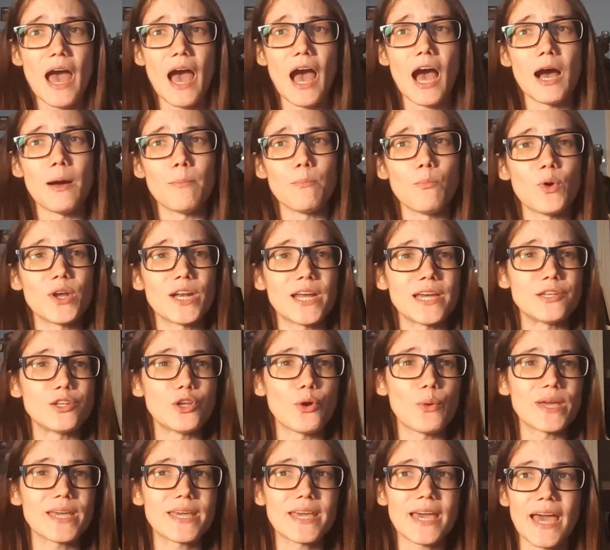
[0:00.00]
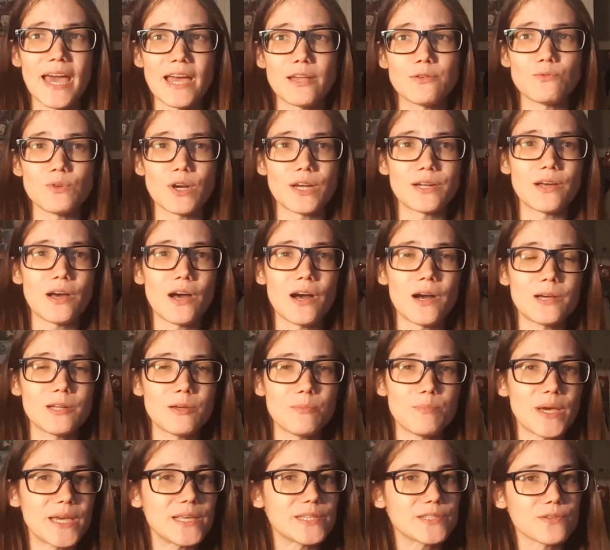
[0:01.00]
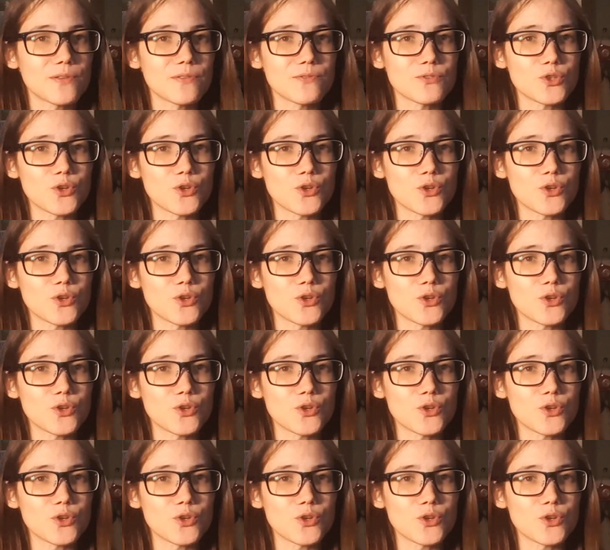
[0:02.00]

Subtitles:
when I know it can run harder based on